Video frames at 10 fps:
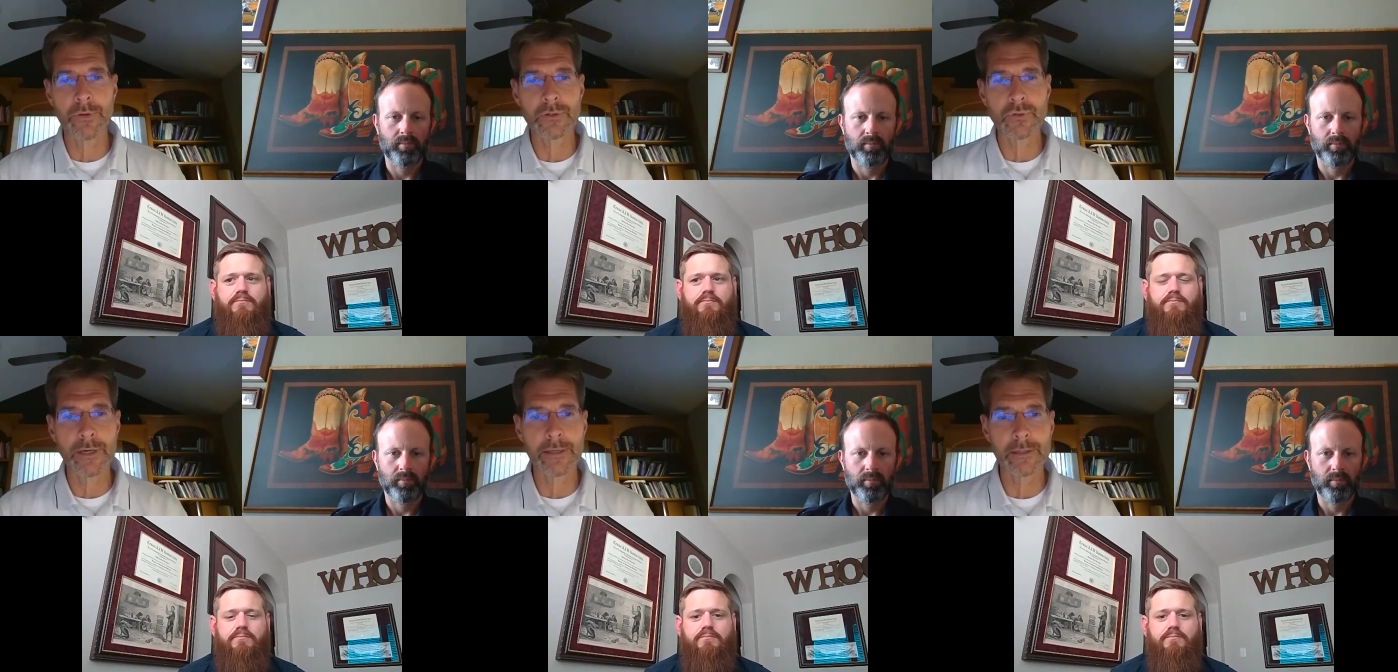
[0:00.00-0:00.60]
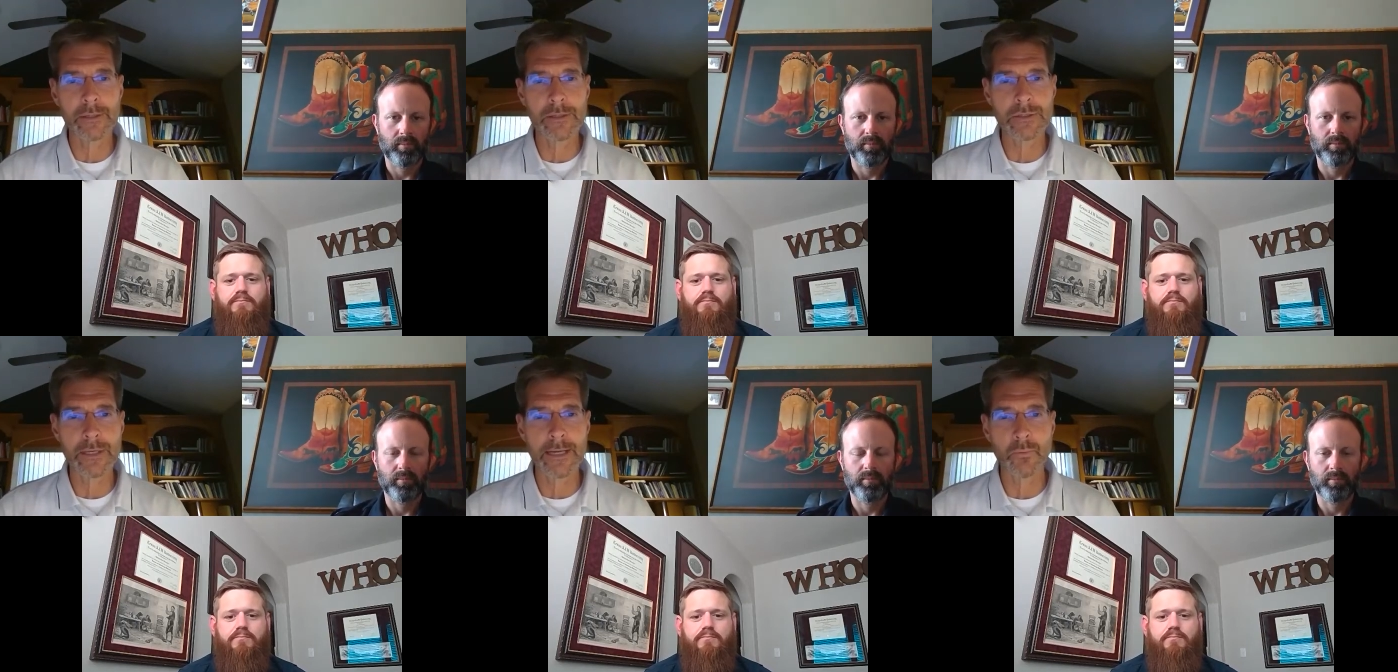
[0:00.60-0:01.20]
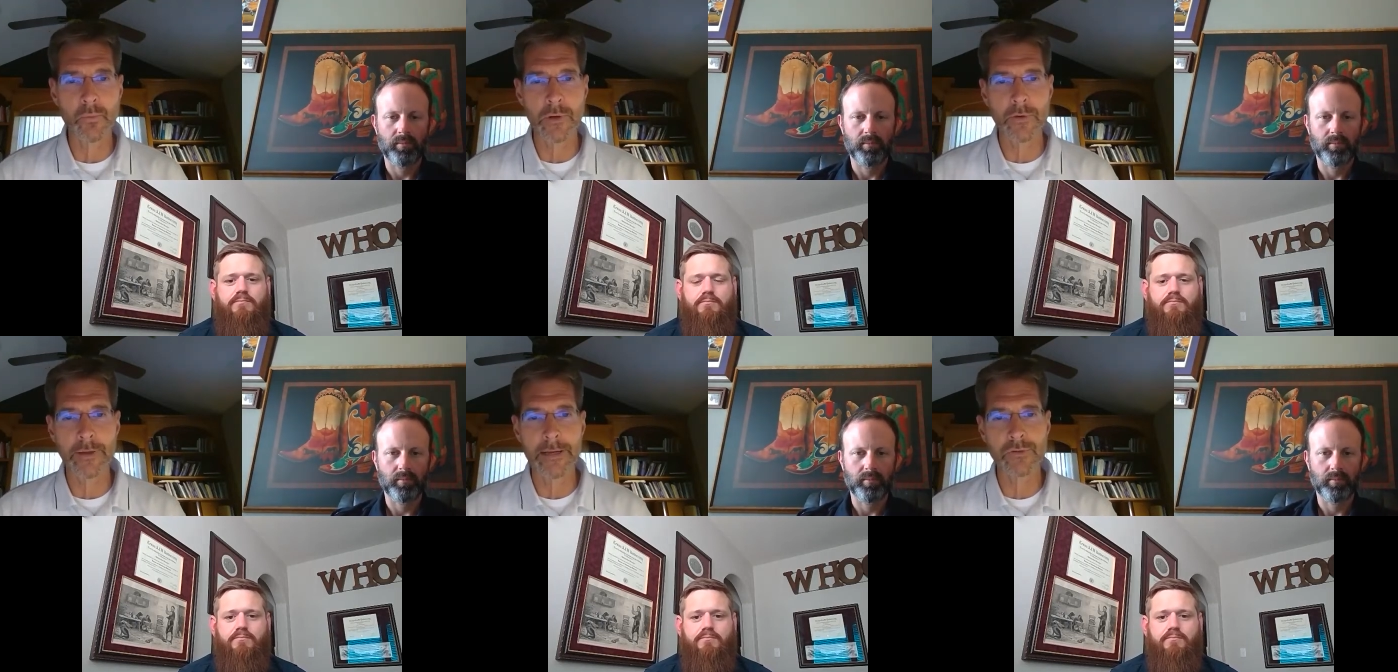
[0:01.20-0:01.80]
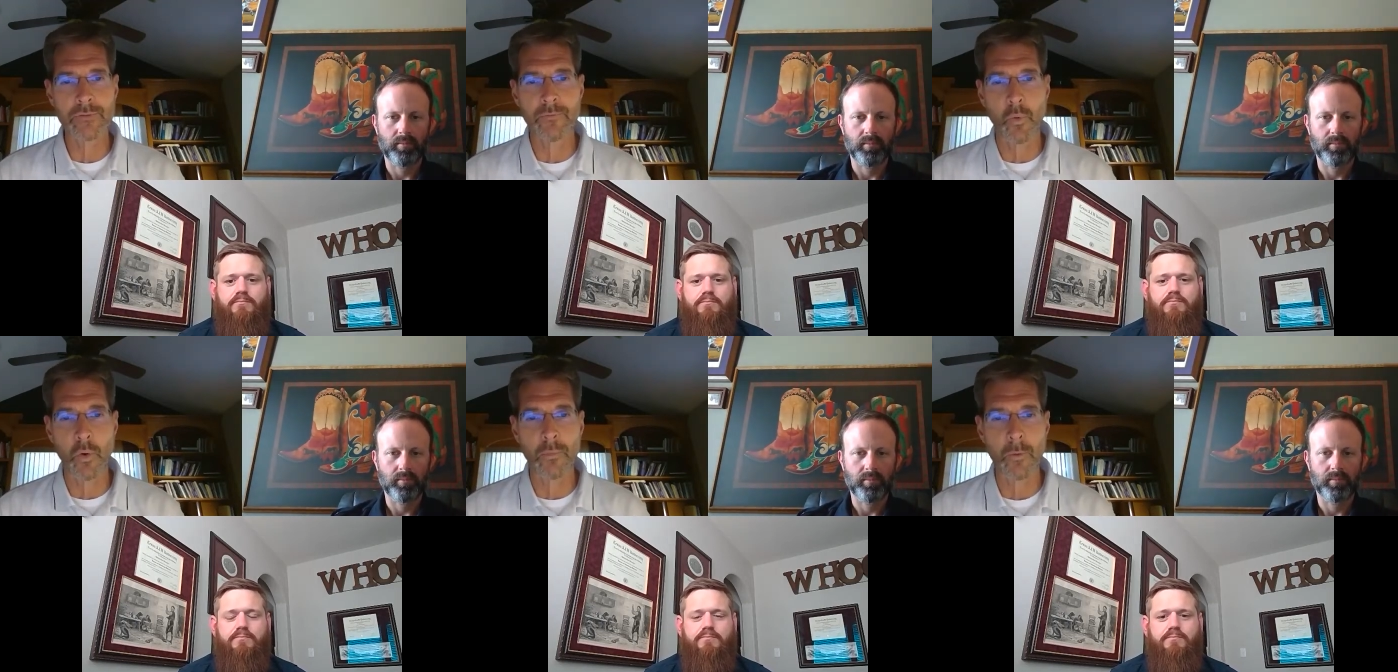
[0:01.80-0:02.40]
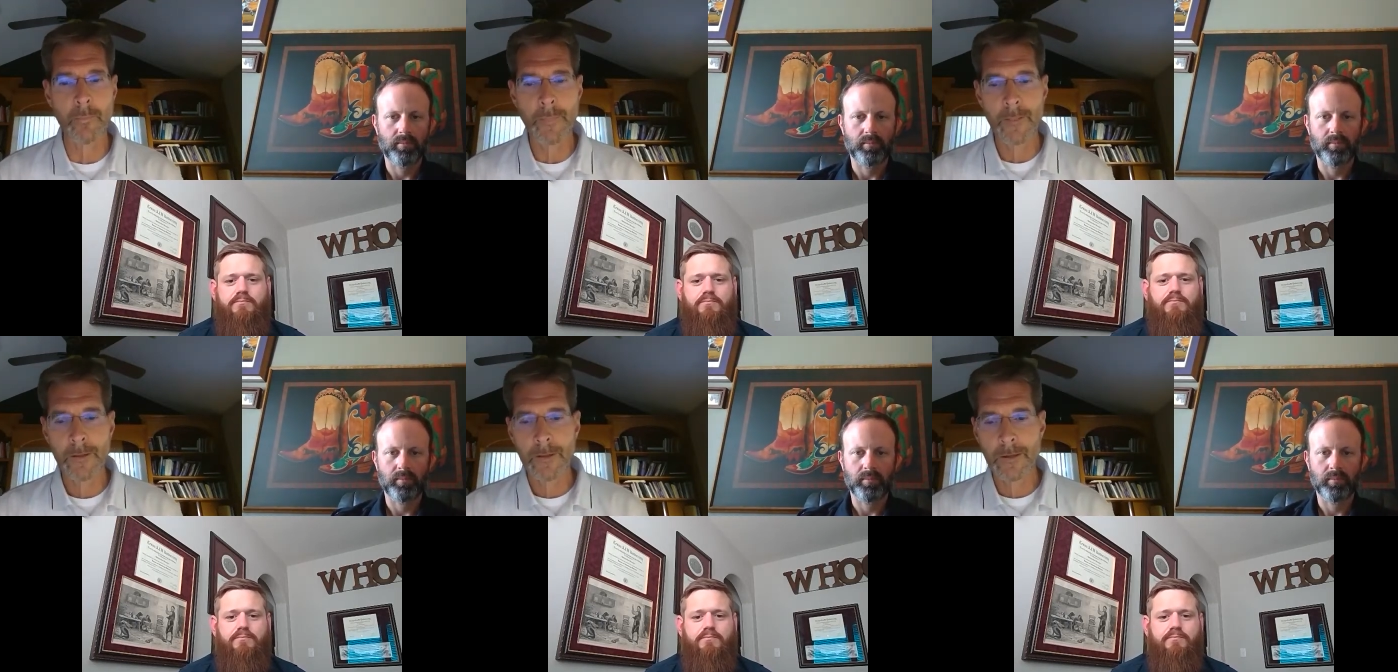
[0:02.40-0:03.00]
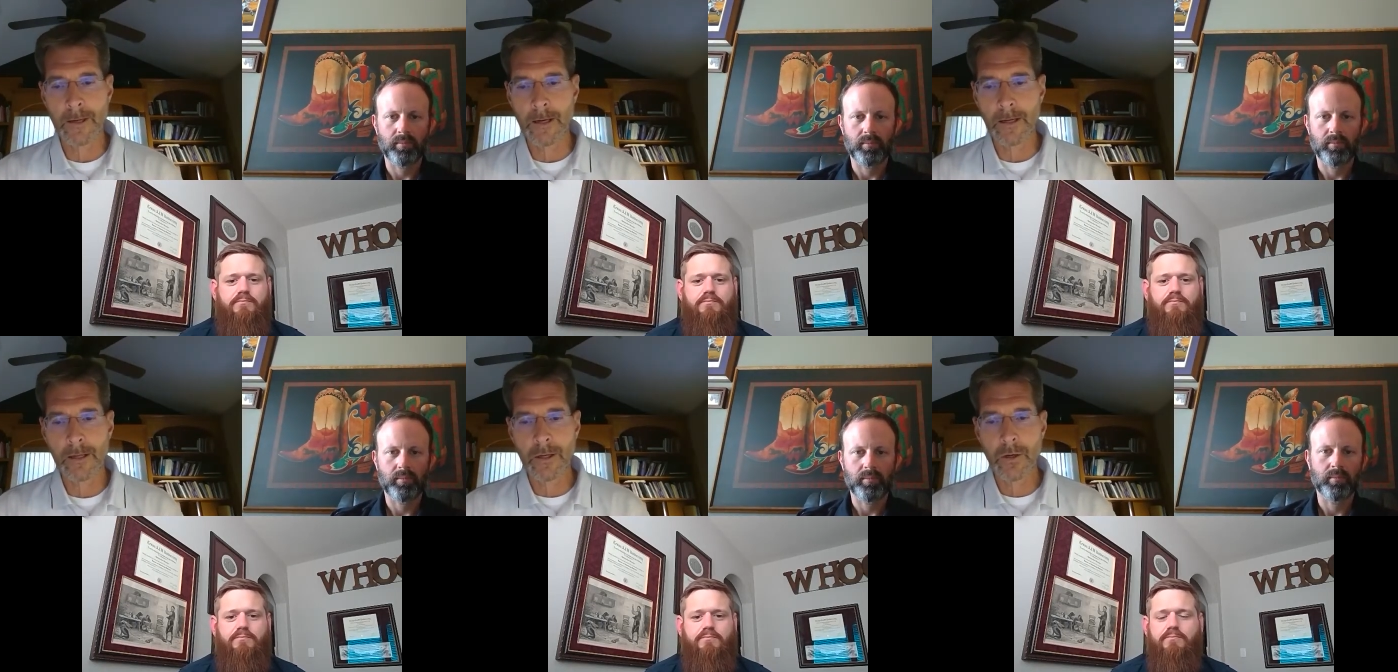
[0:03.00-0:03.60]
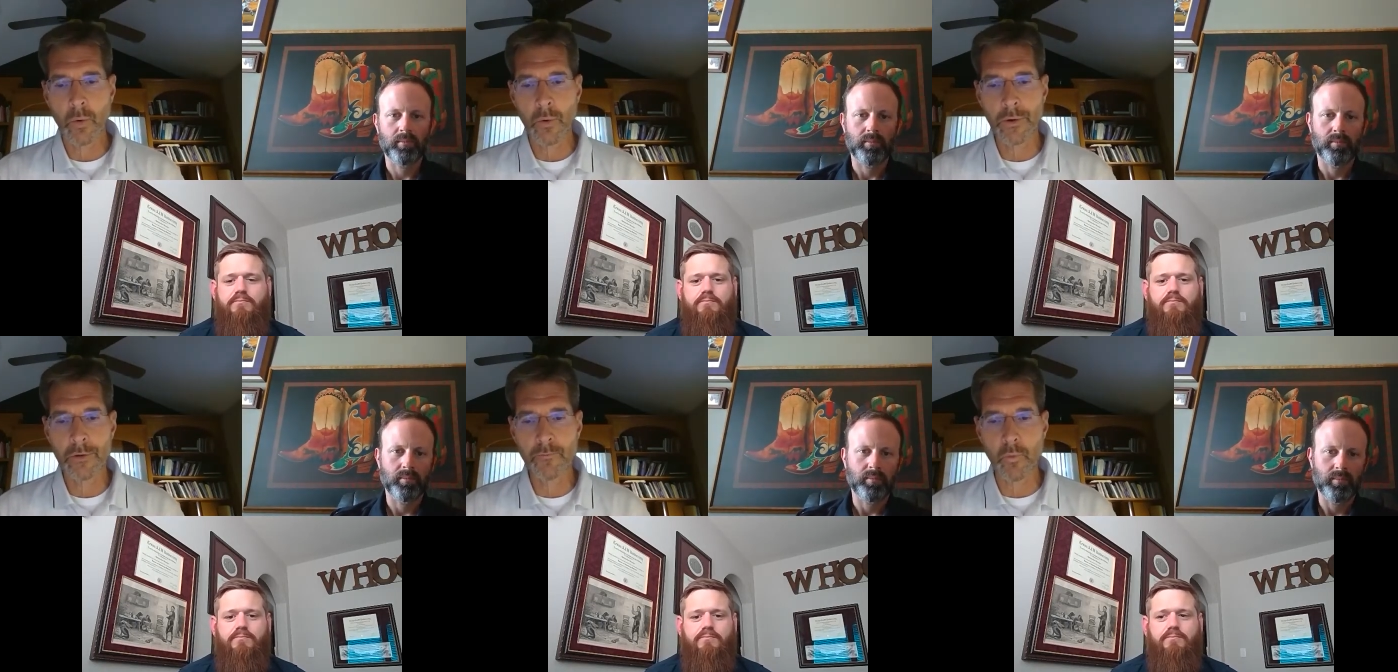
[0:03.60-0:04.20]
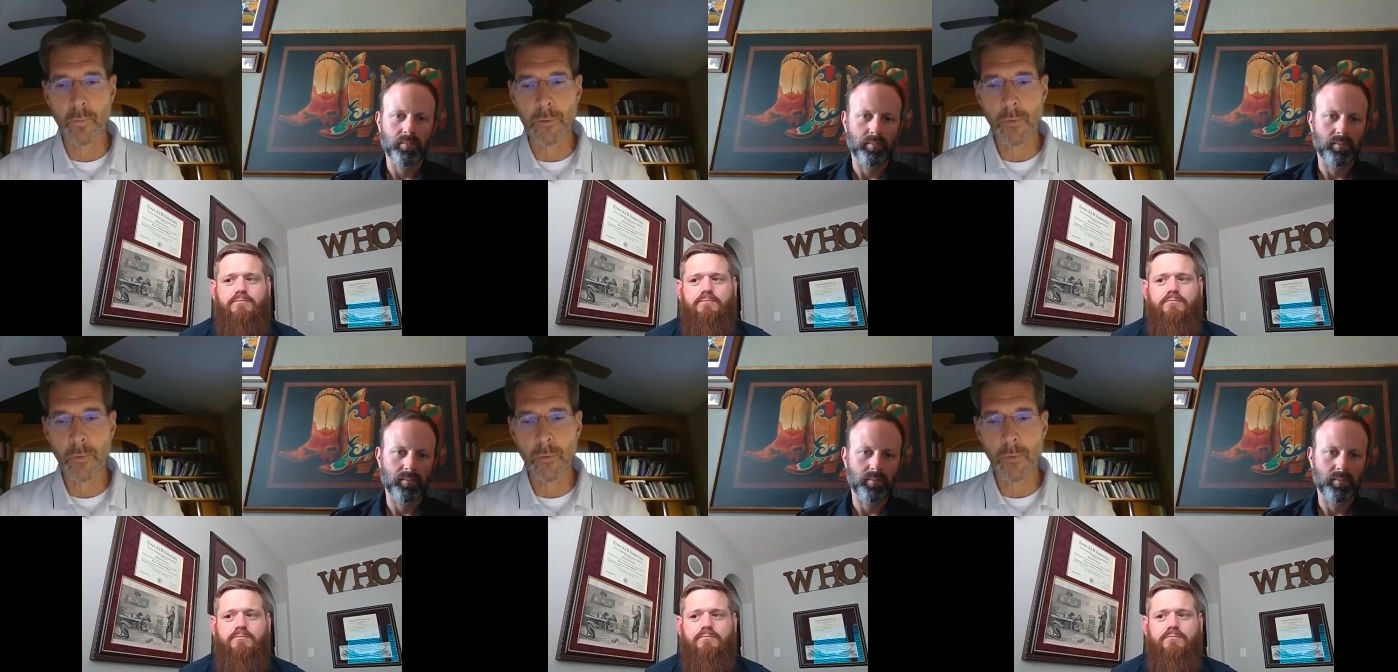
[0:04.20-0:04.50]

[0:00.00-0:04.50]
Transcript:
Speaker 1: a training setting, whether that's formal uh, or informal.